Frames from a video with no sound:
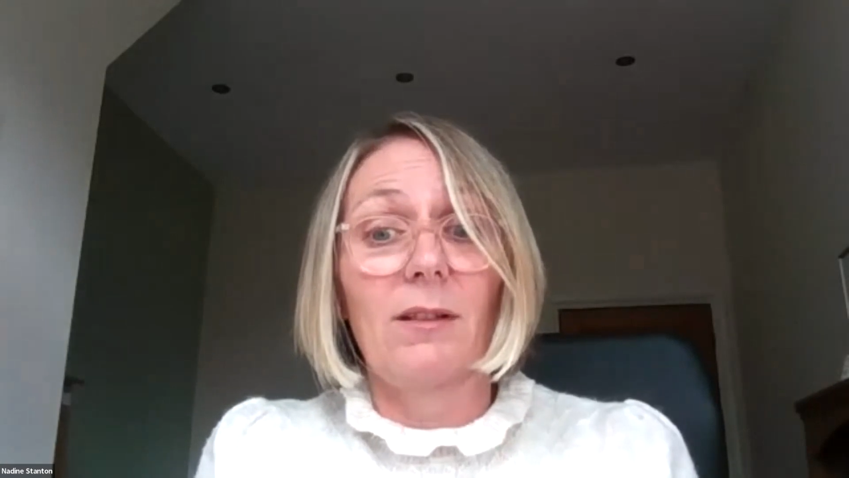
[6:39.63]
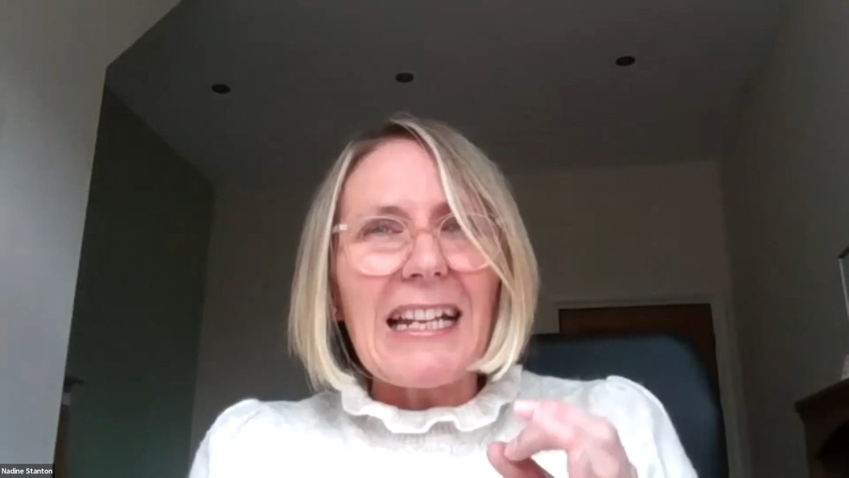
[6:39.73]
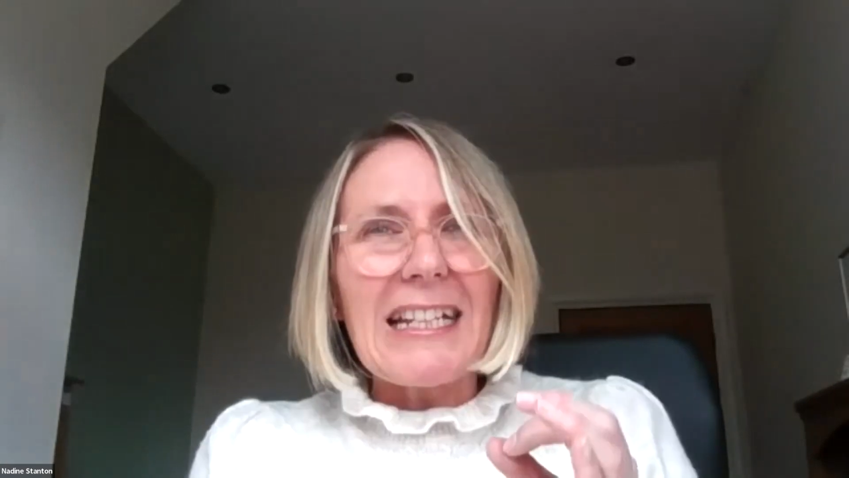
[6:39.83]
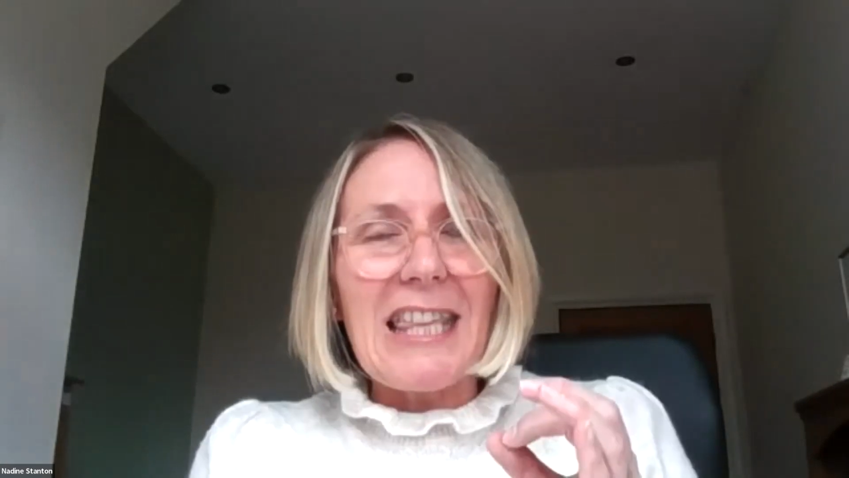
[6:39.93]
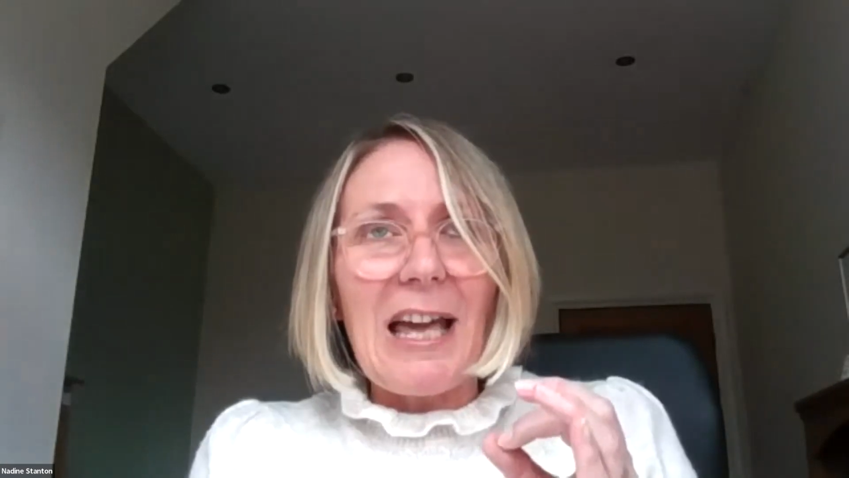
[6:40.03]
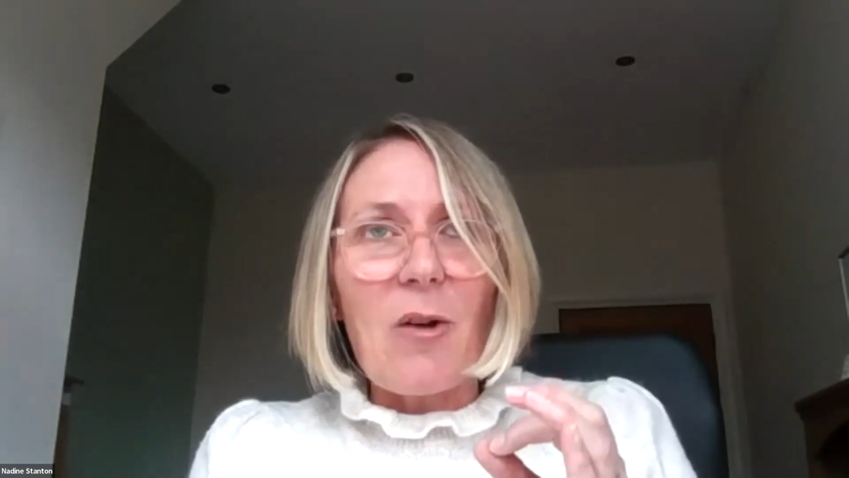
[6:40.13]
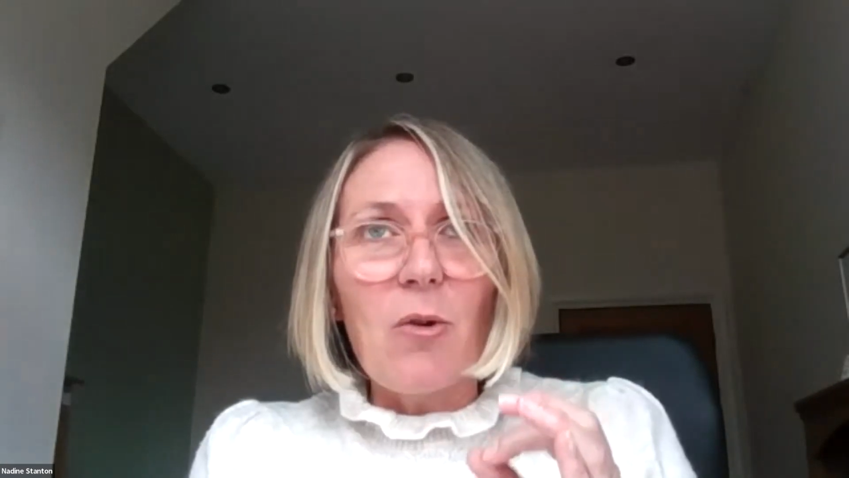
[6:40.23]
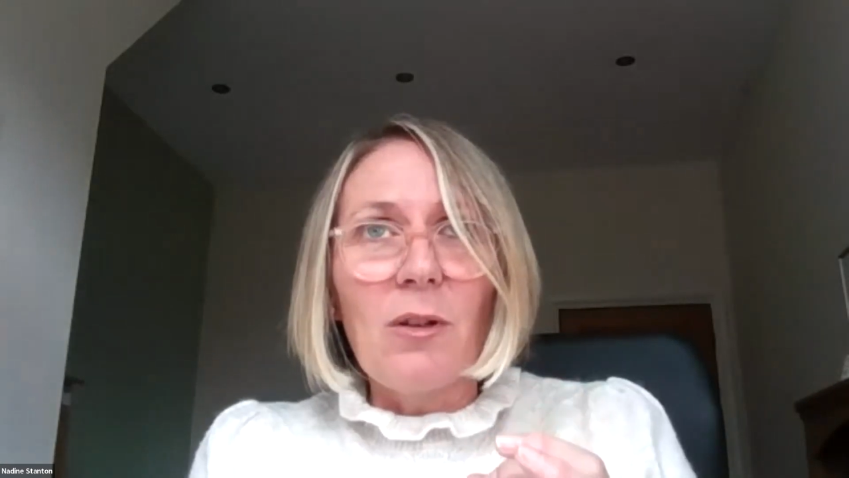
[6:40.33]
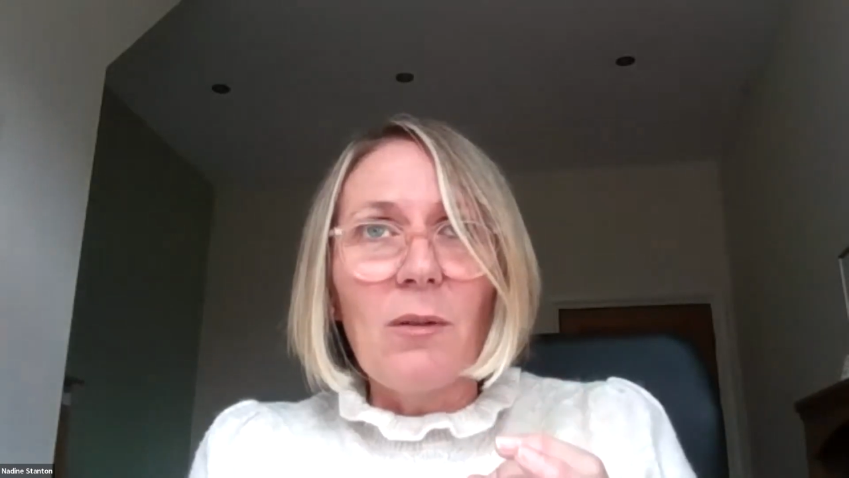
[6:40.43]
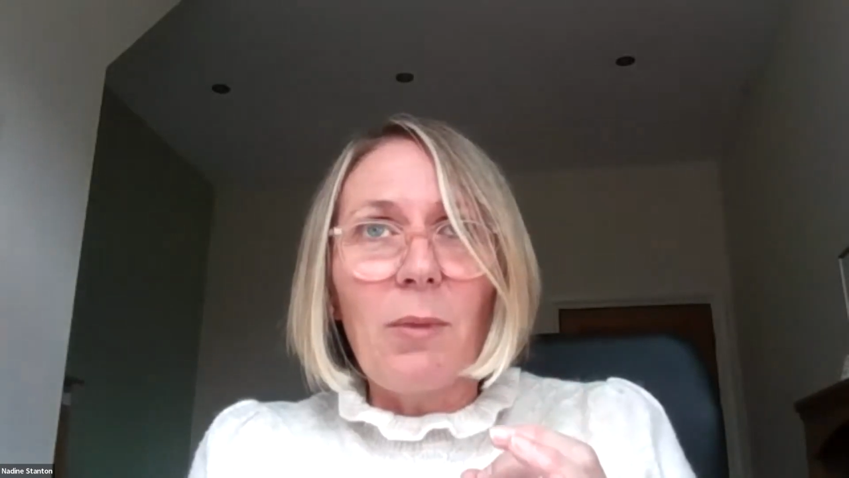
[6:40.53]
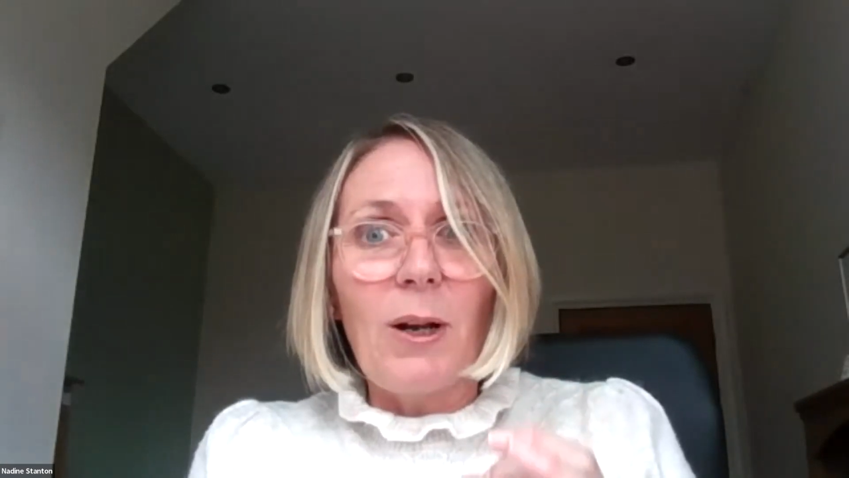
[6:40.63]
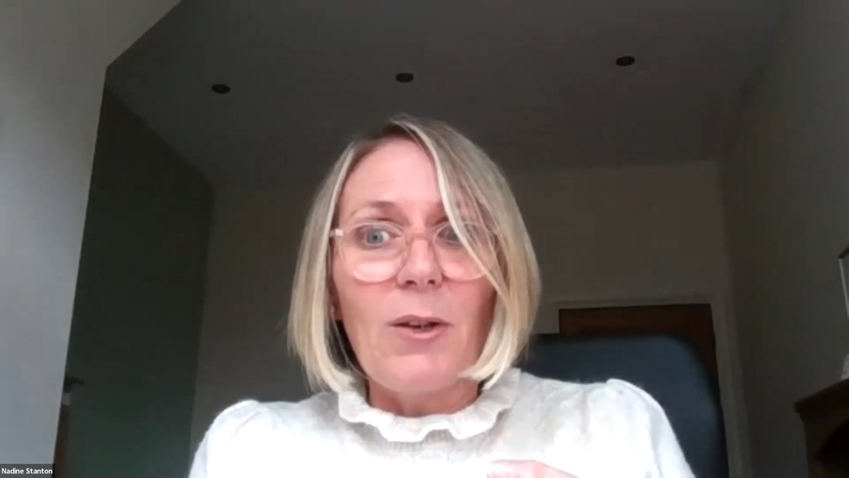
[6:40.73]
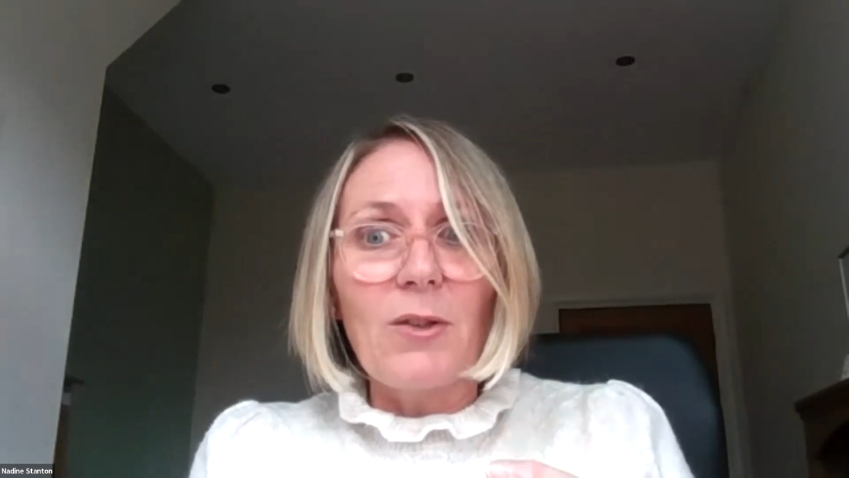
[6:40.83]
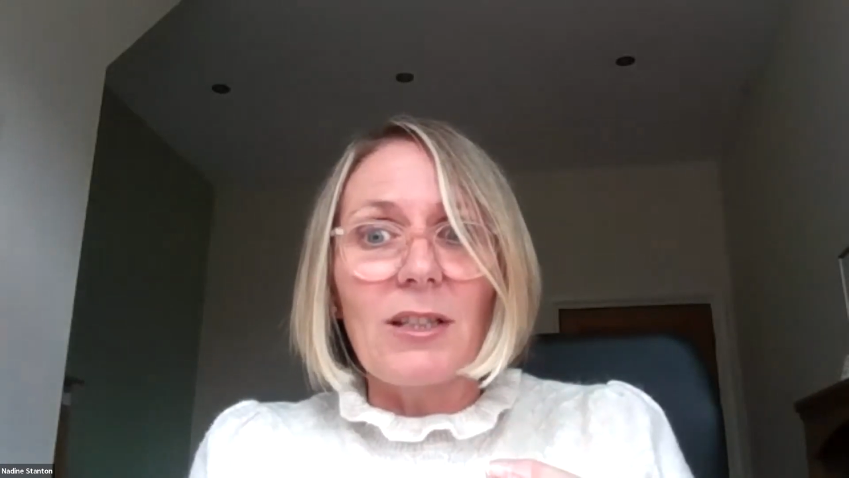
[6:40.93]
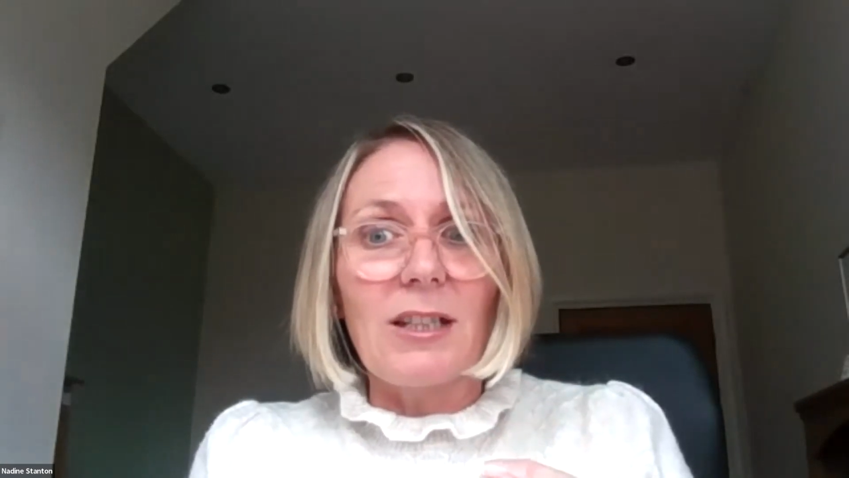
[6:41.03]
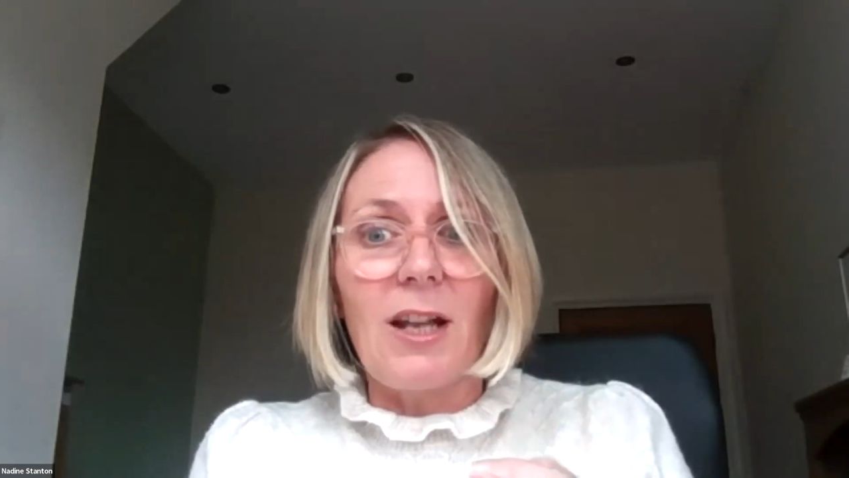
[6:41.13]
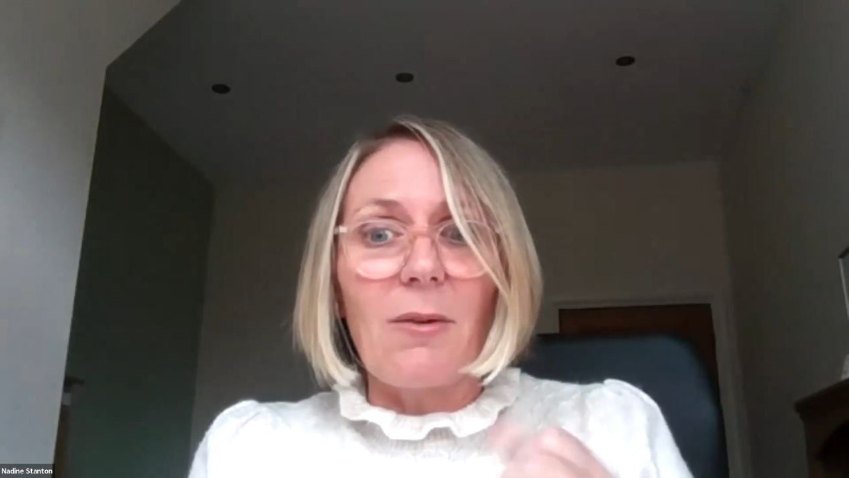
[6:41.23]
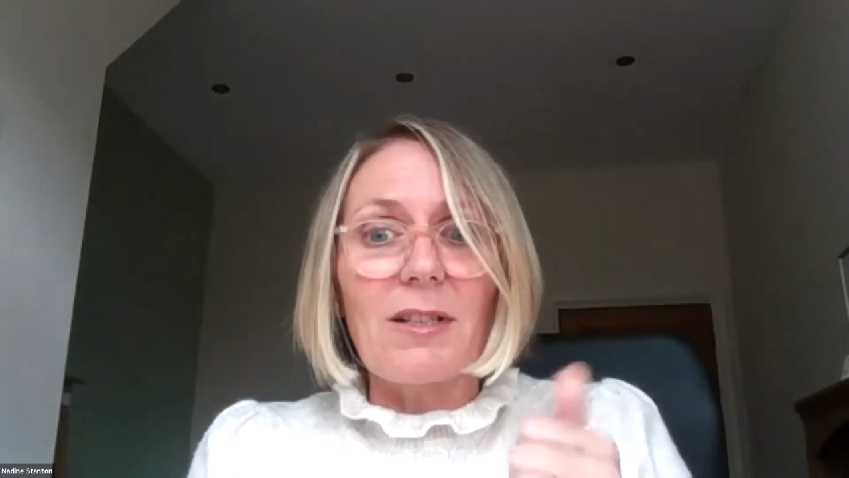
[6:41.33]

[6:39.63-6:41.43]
it's that unpolluted, you know,